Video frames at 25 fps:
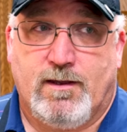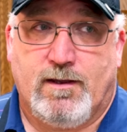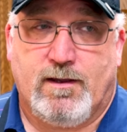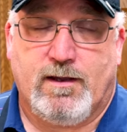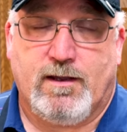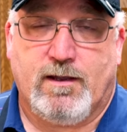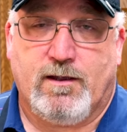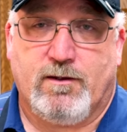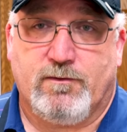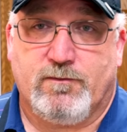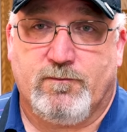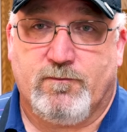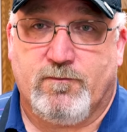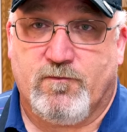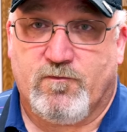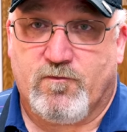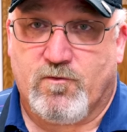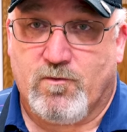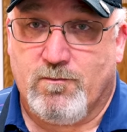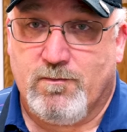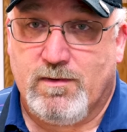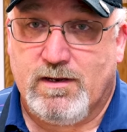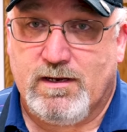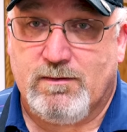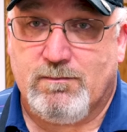Now,
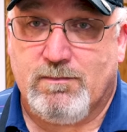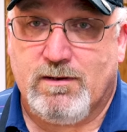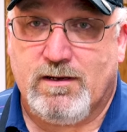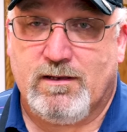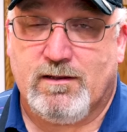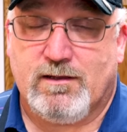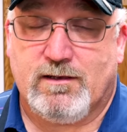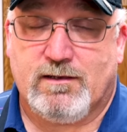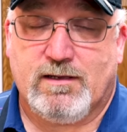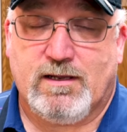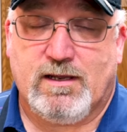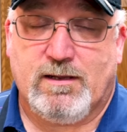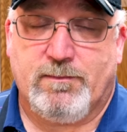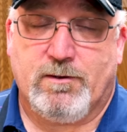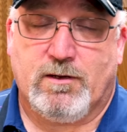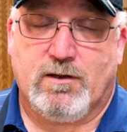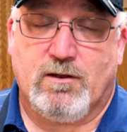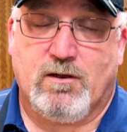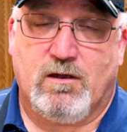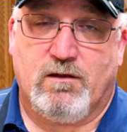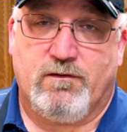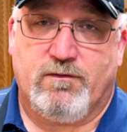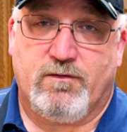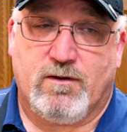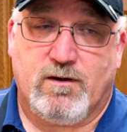for me being the type of
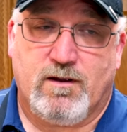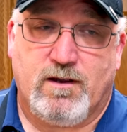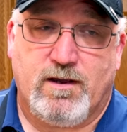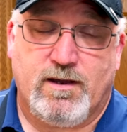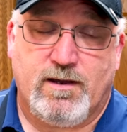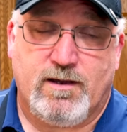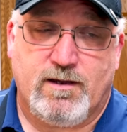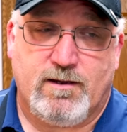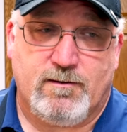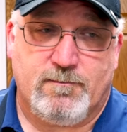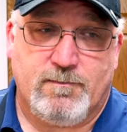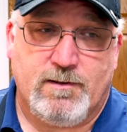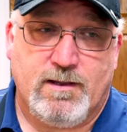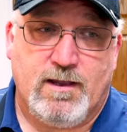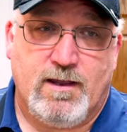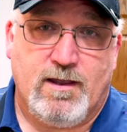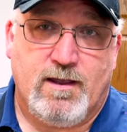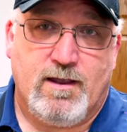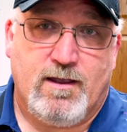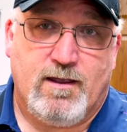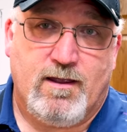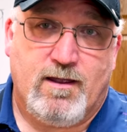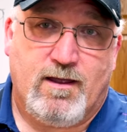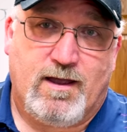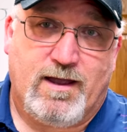golfer I am,
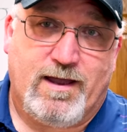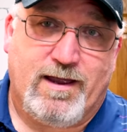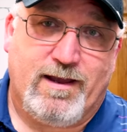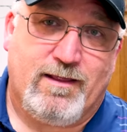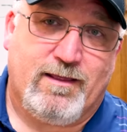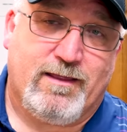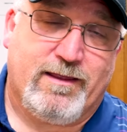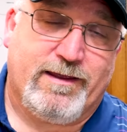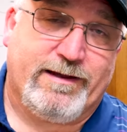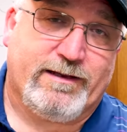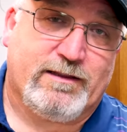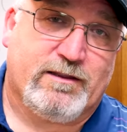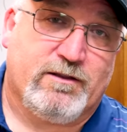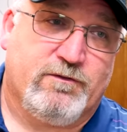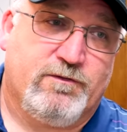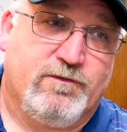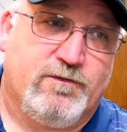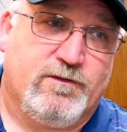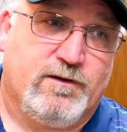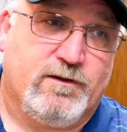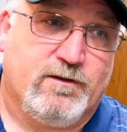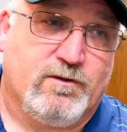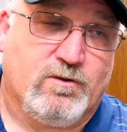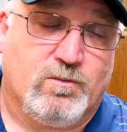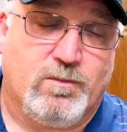I like the
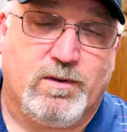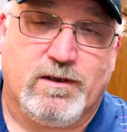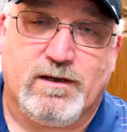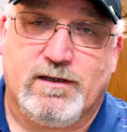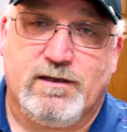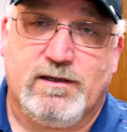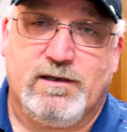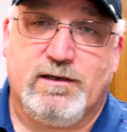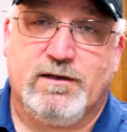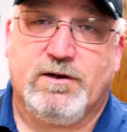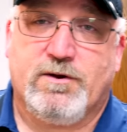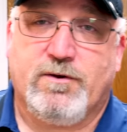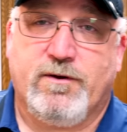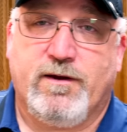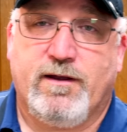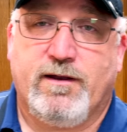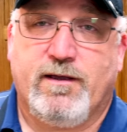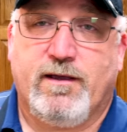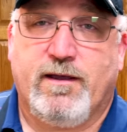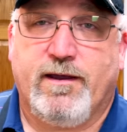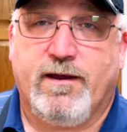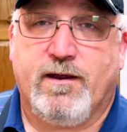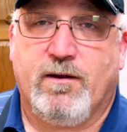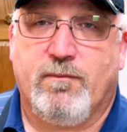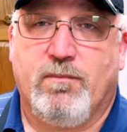feel, but it didn't create a
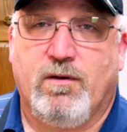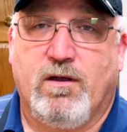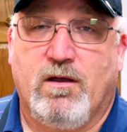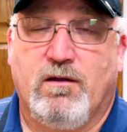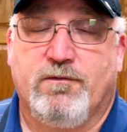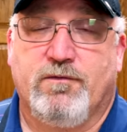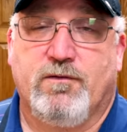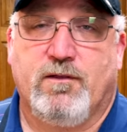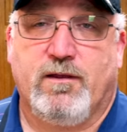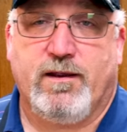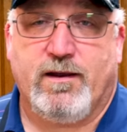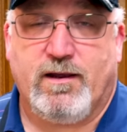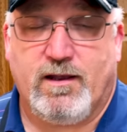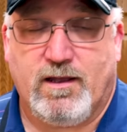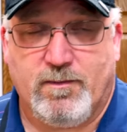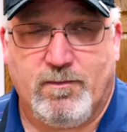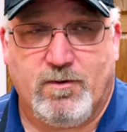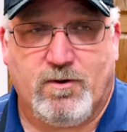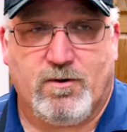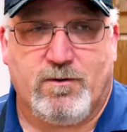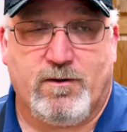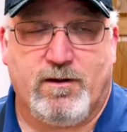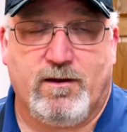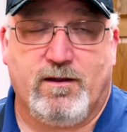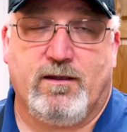higher ball flight. I'm
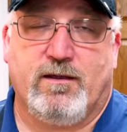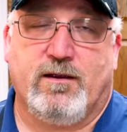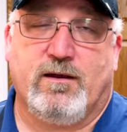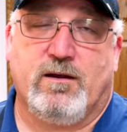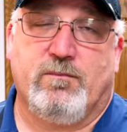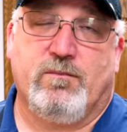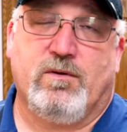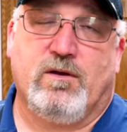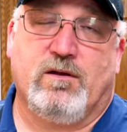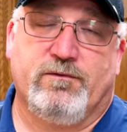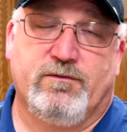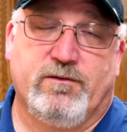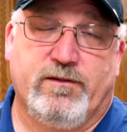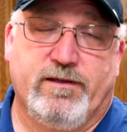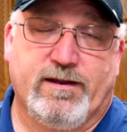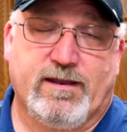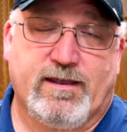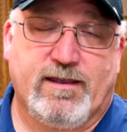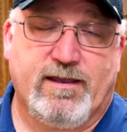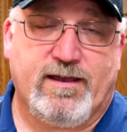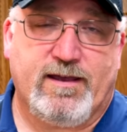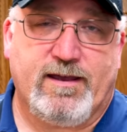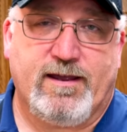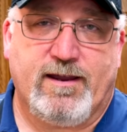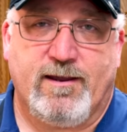already a higher ball flight
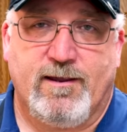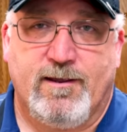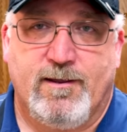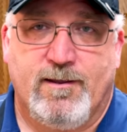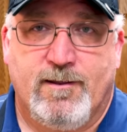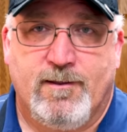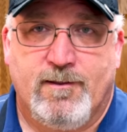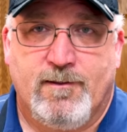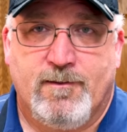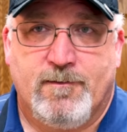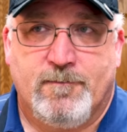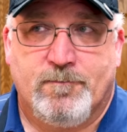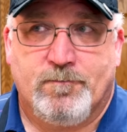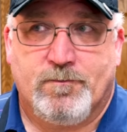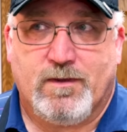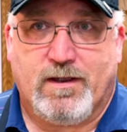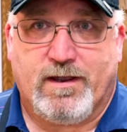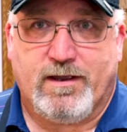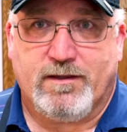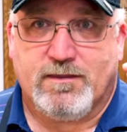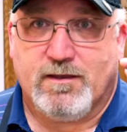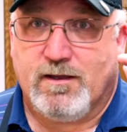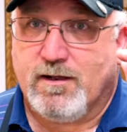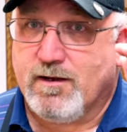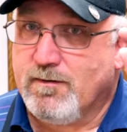guy.
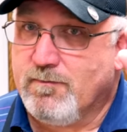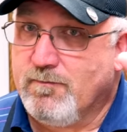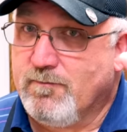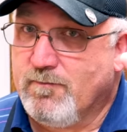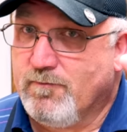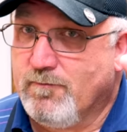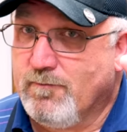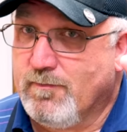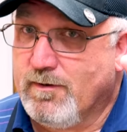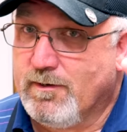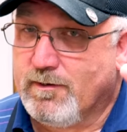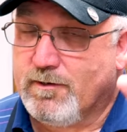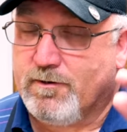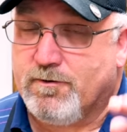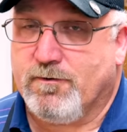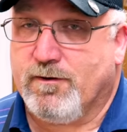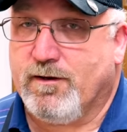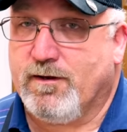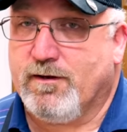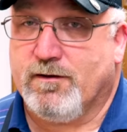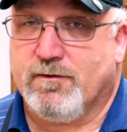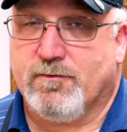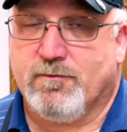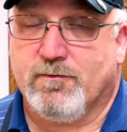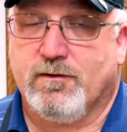I thought it
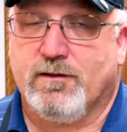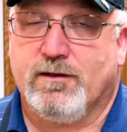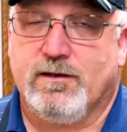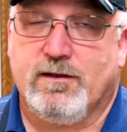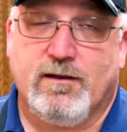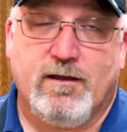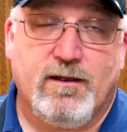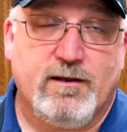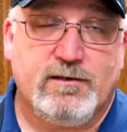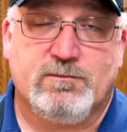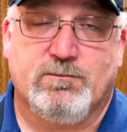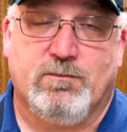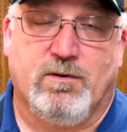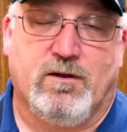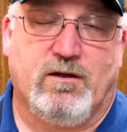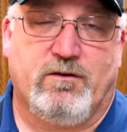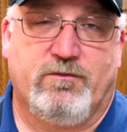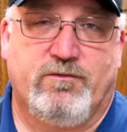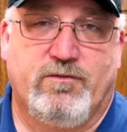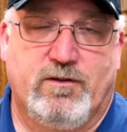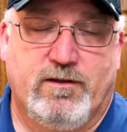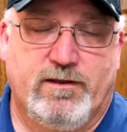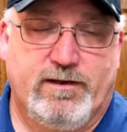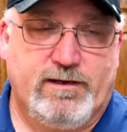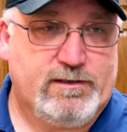created a really nice ball
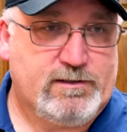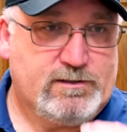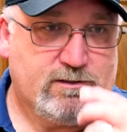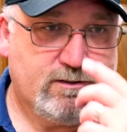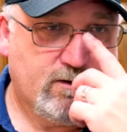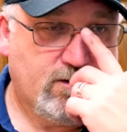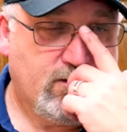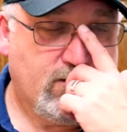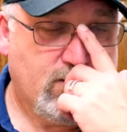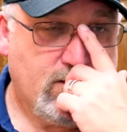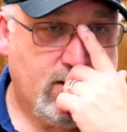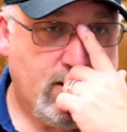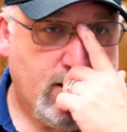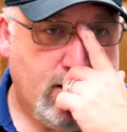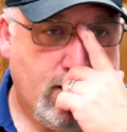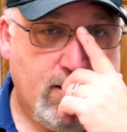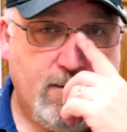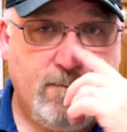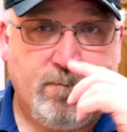flight. So